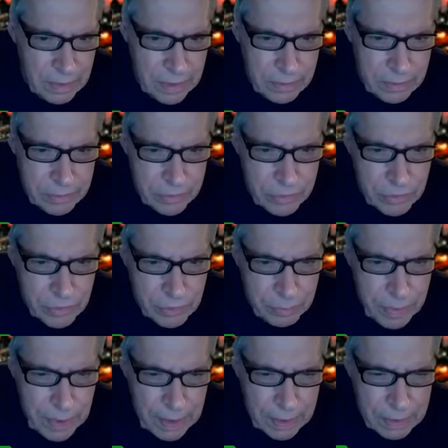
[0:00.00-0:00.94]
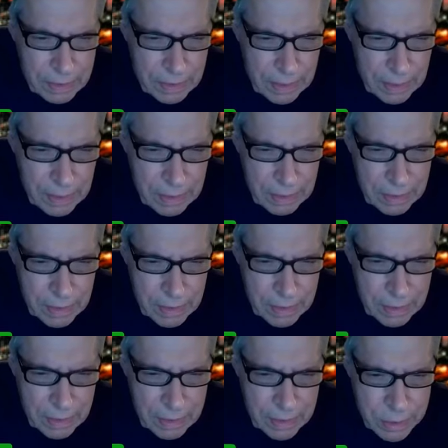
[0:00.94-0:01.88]
He was inspecting
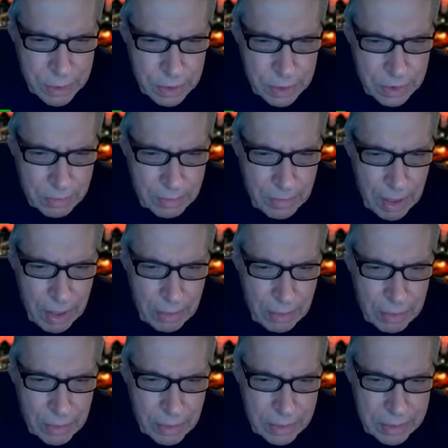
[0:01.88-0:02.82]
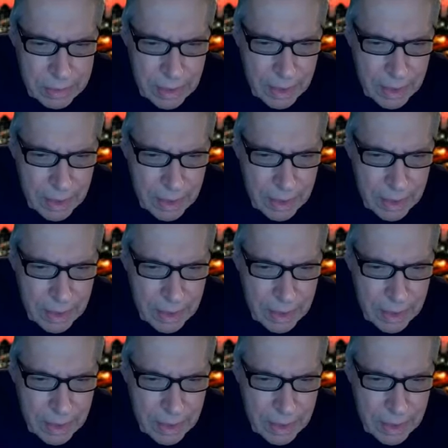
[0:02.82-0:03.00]
the Chickamauga